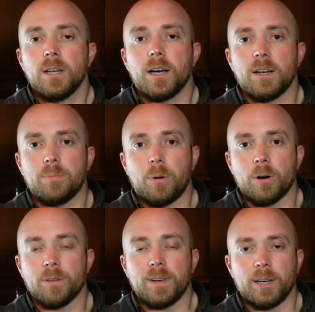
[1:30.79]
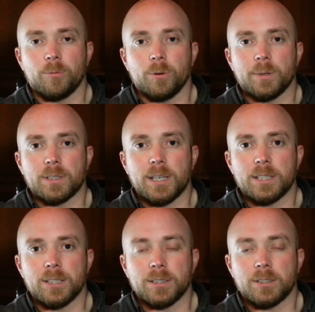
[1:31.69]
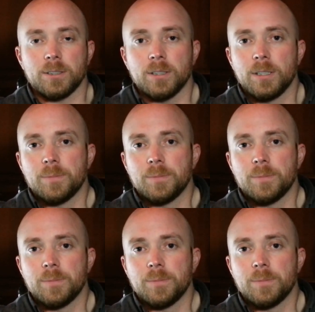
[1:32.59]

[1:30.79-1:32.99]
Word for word: part of anaerobic digester.